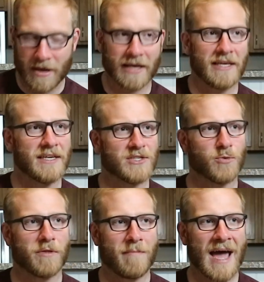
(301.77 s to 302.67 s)
pickiest
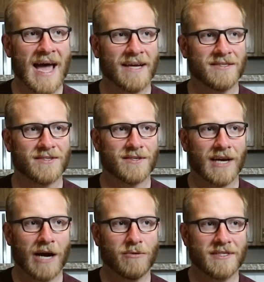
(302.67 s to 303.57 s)
with mags,
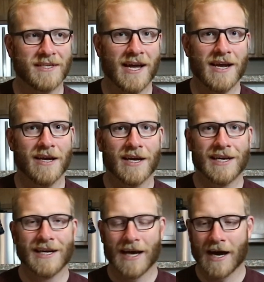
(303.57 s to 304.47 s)
I would say.
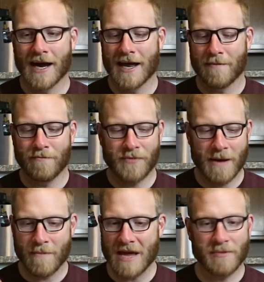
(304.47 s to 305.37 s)
And
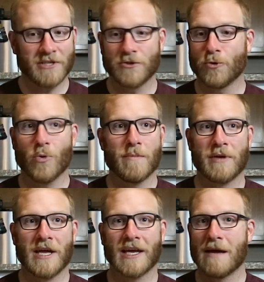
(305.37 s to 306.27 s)
that may be due to it
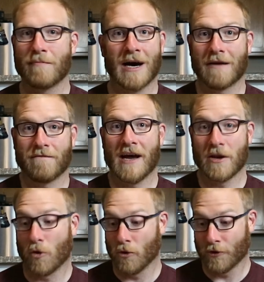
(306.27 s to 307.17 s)
being a
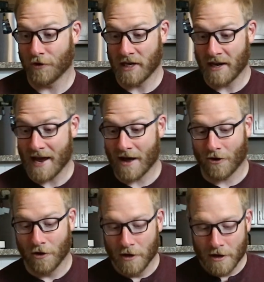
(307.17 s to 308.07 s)
modified older
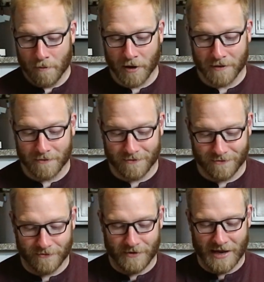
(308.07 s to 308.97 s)
E&L, but
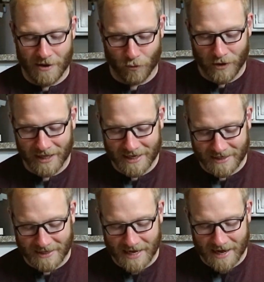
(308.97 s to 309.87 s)
it really
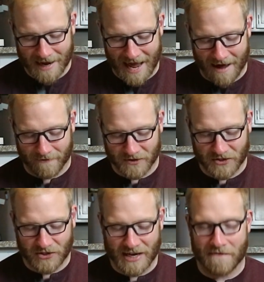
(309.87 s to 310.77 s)
did have
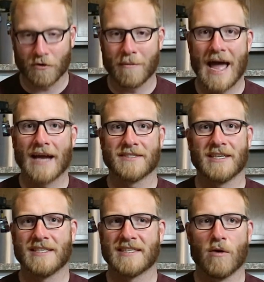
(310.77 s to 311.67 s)
several
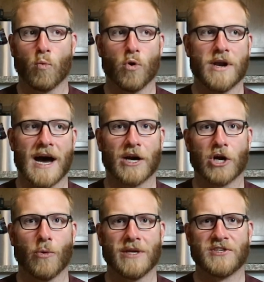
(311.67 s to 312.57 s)
magazines that would not
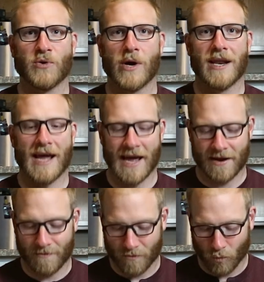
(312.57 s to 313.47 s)
go into it
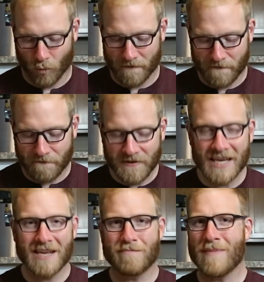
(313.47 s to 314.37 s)
and would
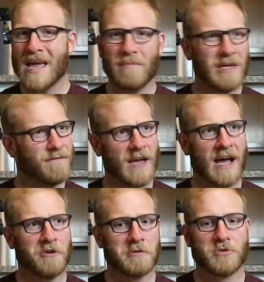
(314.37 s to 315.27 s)
feed maybe if you
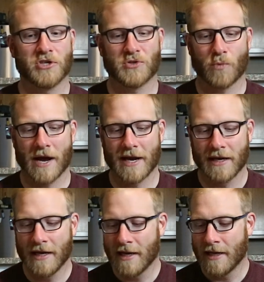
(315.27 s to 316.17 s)
held them just right.